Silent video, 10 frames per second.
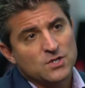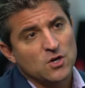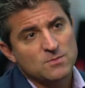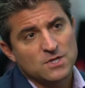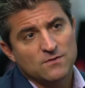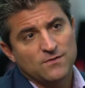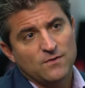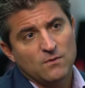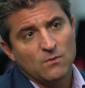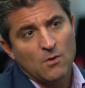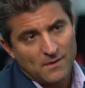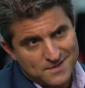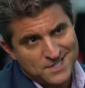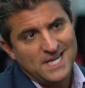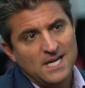terms of what
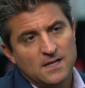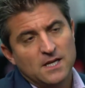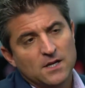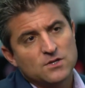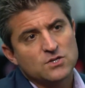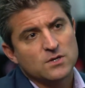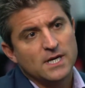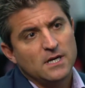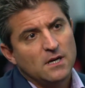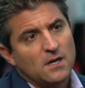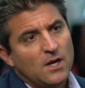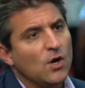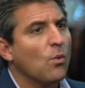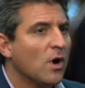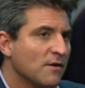we've seen in the industry,
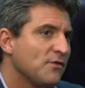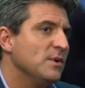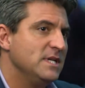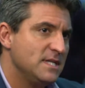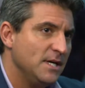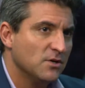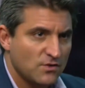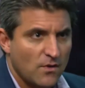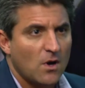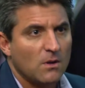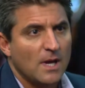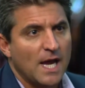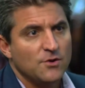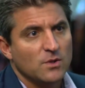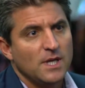1 of 3 seniors fall
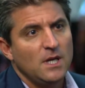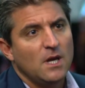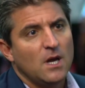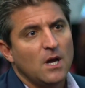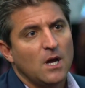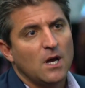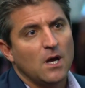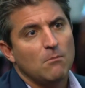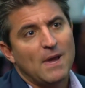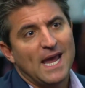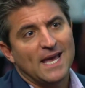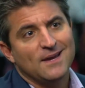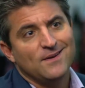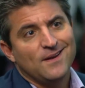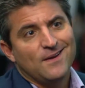annually, and